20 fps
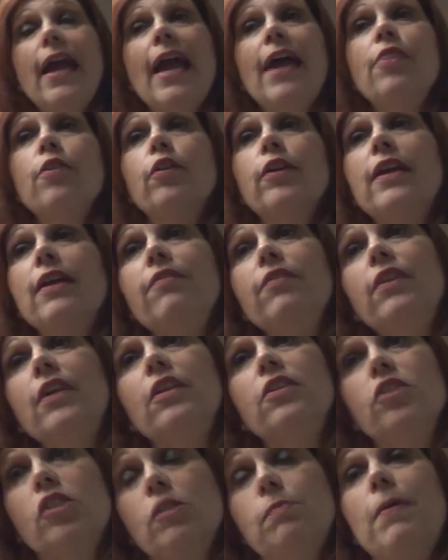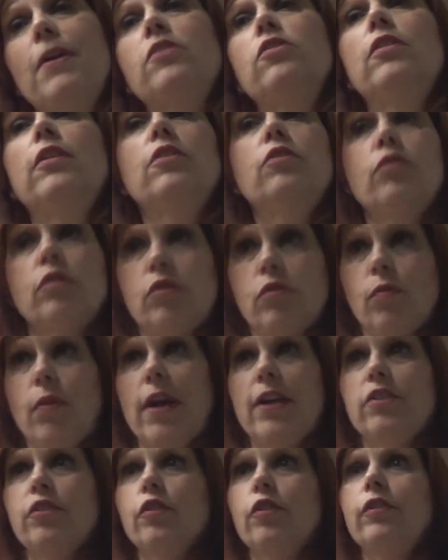and they're giving into special interest
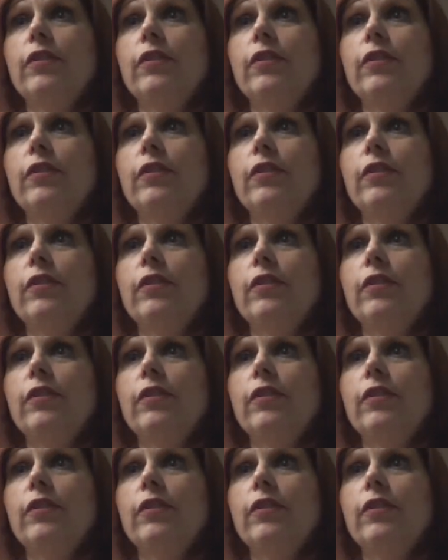rights.